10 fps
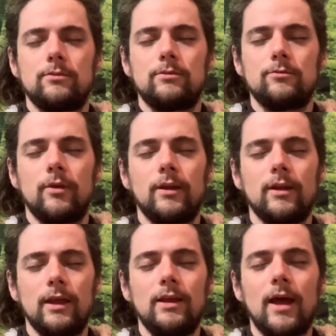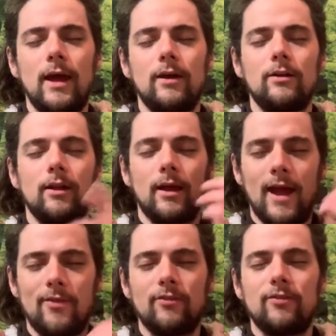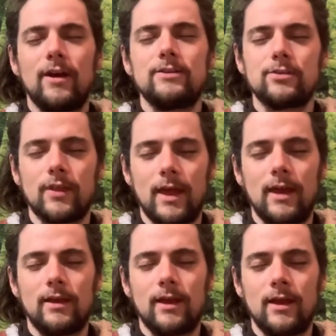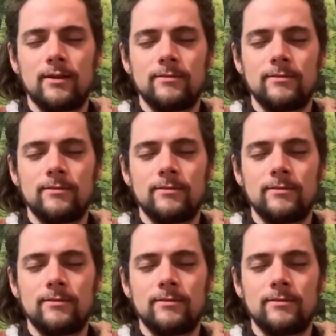Ready to inhale at the face or the head again.